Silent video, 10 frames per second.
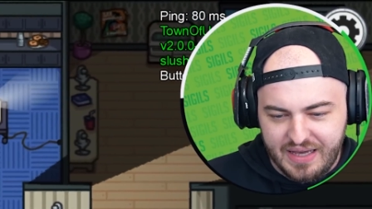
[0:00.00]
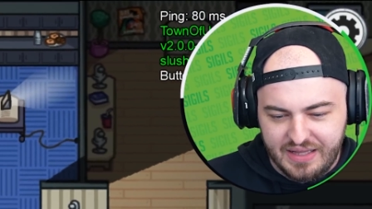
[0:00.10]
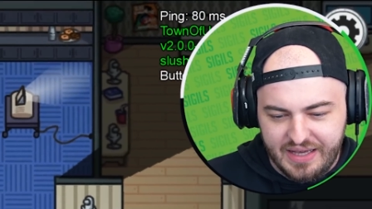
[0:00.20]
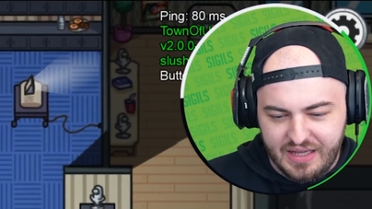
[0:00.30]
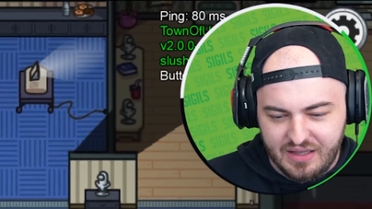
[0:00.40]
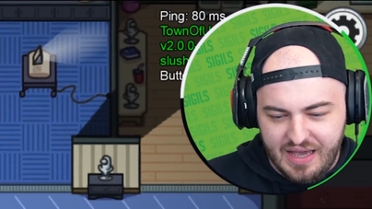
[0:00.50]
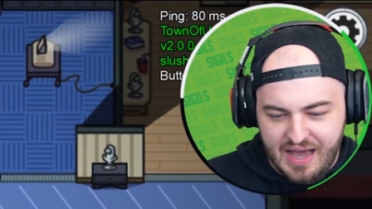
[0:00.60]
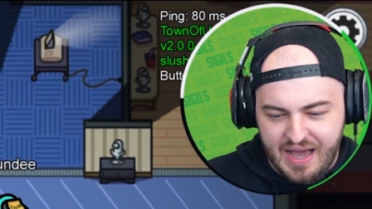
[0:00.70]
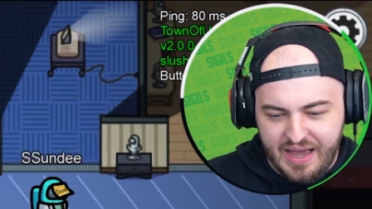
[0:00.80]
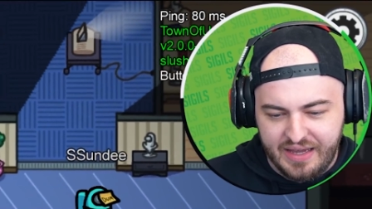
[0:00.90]
my little
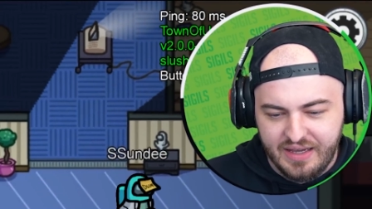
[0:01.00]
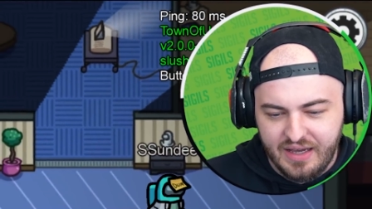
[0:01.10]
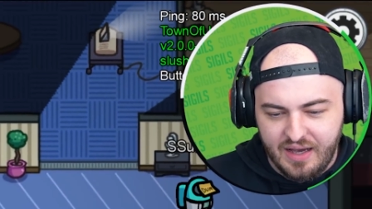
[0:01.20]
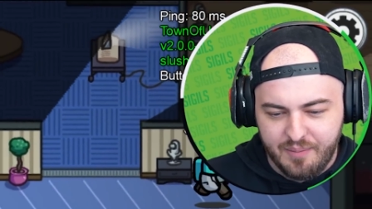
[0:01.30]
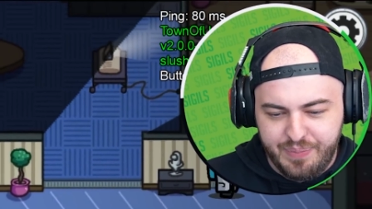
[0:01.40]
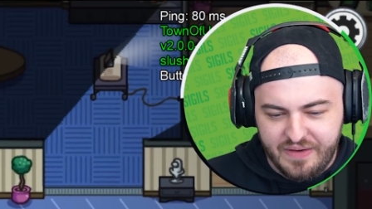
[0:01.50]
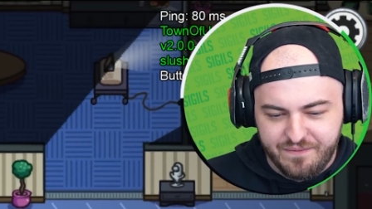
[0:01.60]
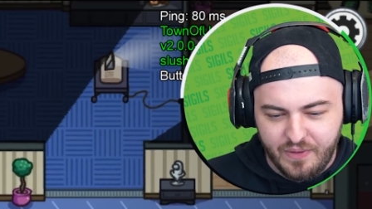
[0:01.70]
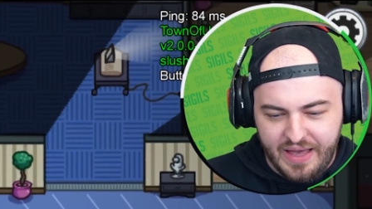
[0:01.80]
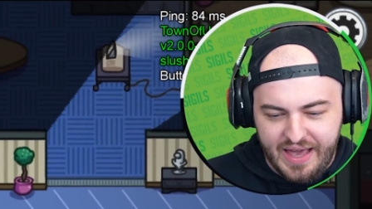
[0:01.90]
eye, a
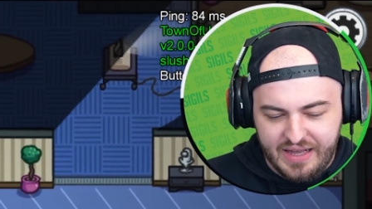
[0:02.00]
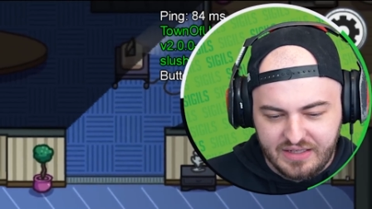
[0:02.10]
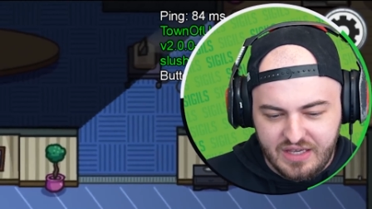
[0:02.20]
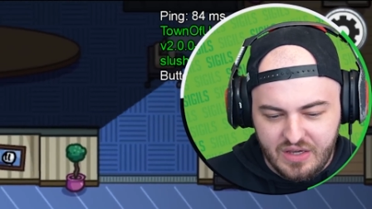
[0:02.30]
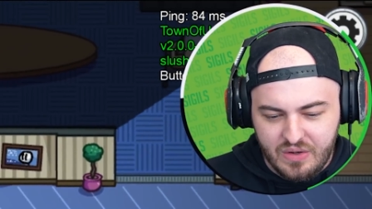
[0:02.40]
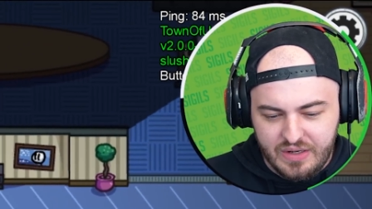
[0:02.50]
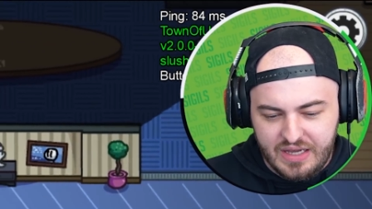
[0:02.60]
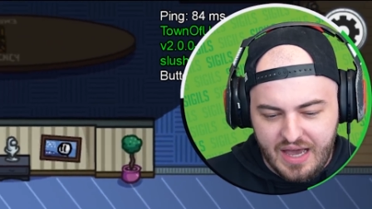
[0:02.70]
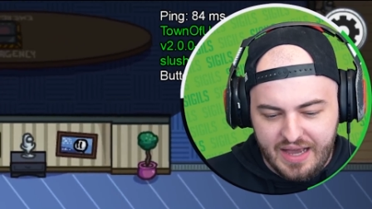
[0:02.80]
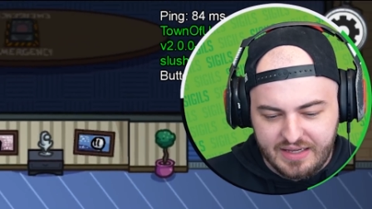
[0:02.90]
biffle-headed
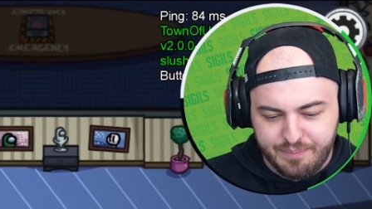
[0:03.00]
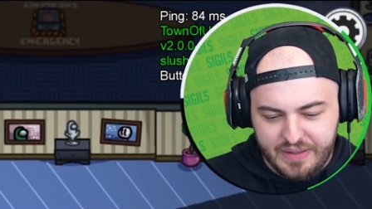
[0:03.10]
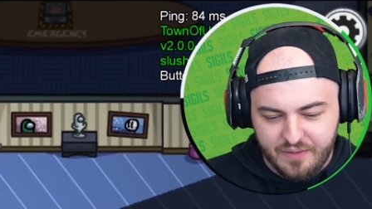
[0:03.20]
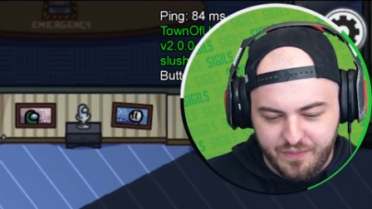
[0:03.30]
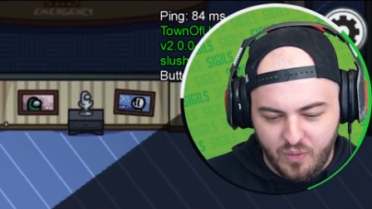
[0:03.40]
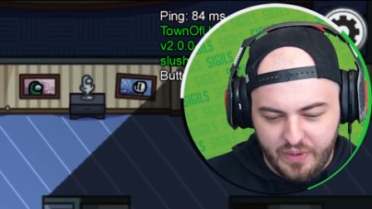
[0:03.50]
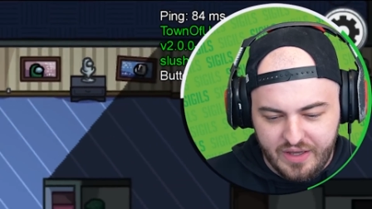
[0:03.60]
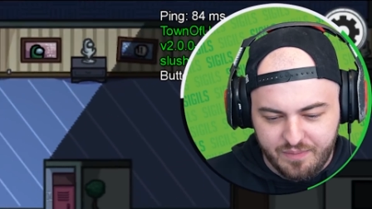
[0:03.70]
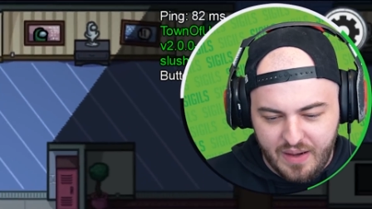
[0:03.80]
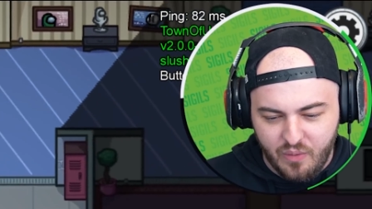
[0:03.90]
cutie. I can biffle
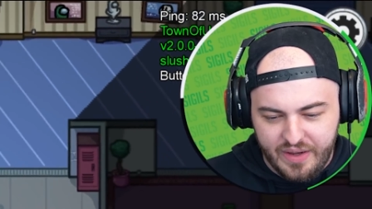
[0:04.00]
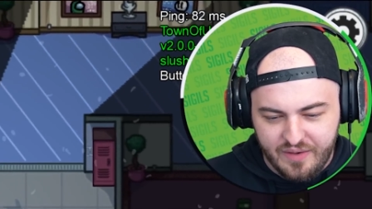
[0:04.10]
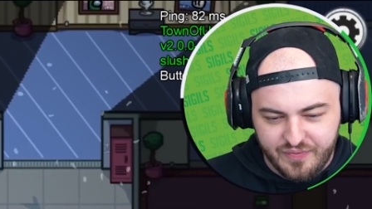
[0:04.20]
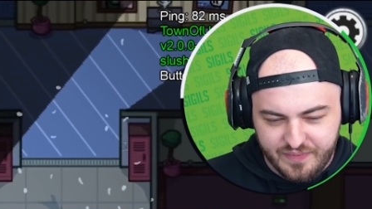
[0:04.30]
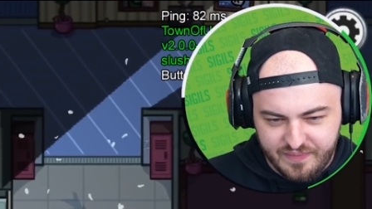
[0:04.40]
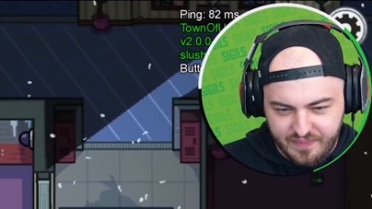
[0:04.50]
with my whiff.